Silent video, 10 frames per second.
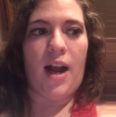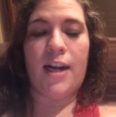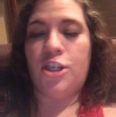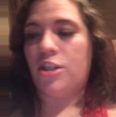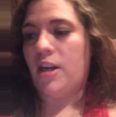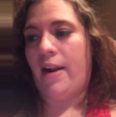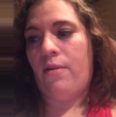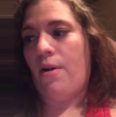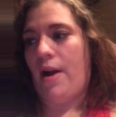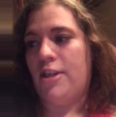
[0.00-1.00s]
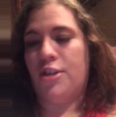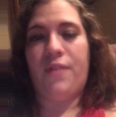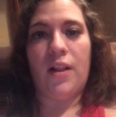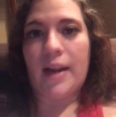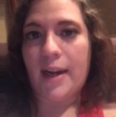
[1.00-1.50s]
I don't know, I just
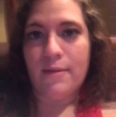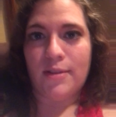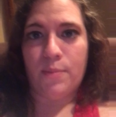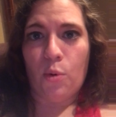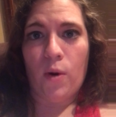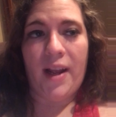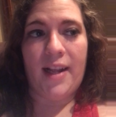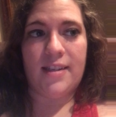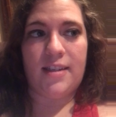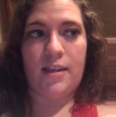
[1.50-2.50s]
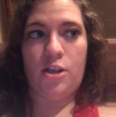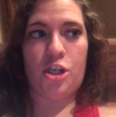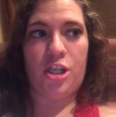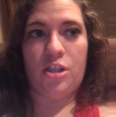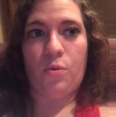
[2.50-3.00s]
felt like it was a boy, and since
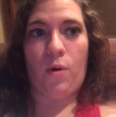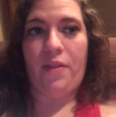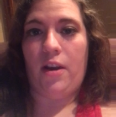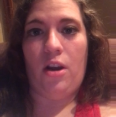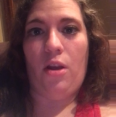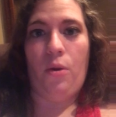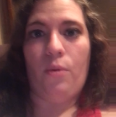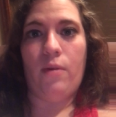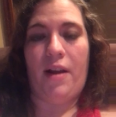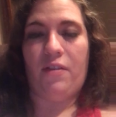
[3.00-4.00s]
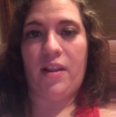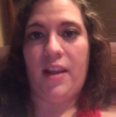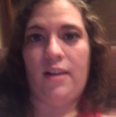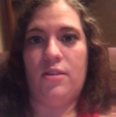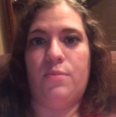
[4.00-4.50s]
she's the one that knew
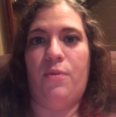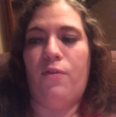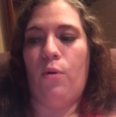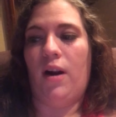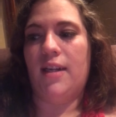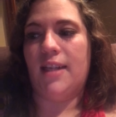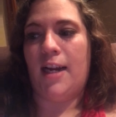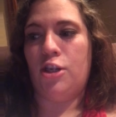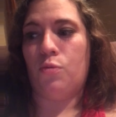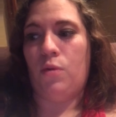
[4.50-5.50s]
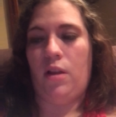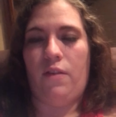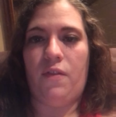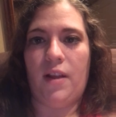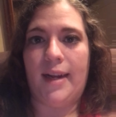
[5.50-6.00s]
everything else before us, I just really
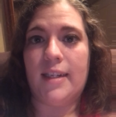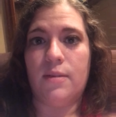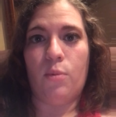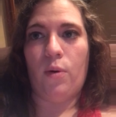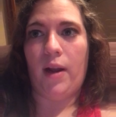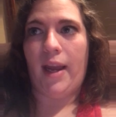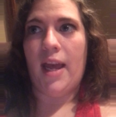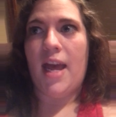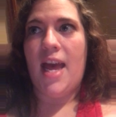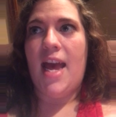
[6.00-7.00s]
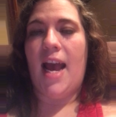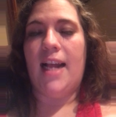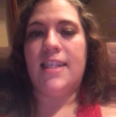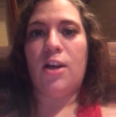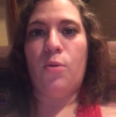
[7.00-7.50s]
feel like it's a boy.
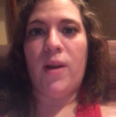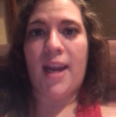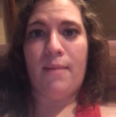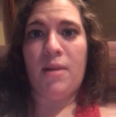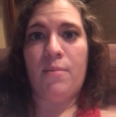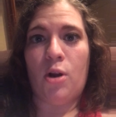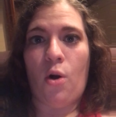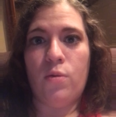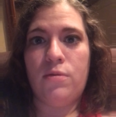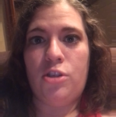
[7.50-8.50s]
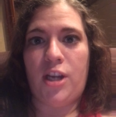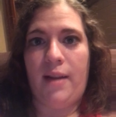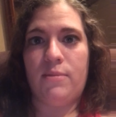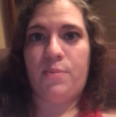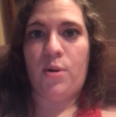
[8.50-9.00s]
And so we named him Coltyn
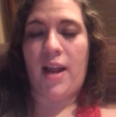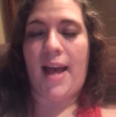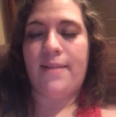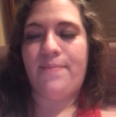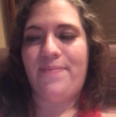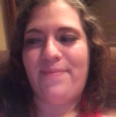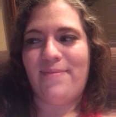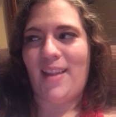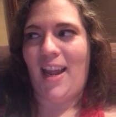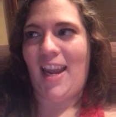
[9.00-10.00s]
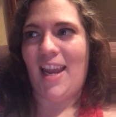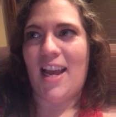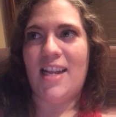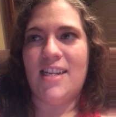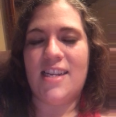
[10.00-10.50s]
James Burdette,
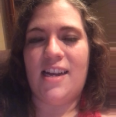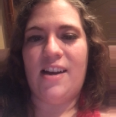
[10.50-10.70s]
and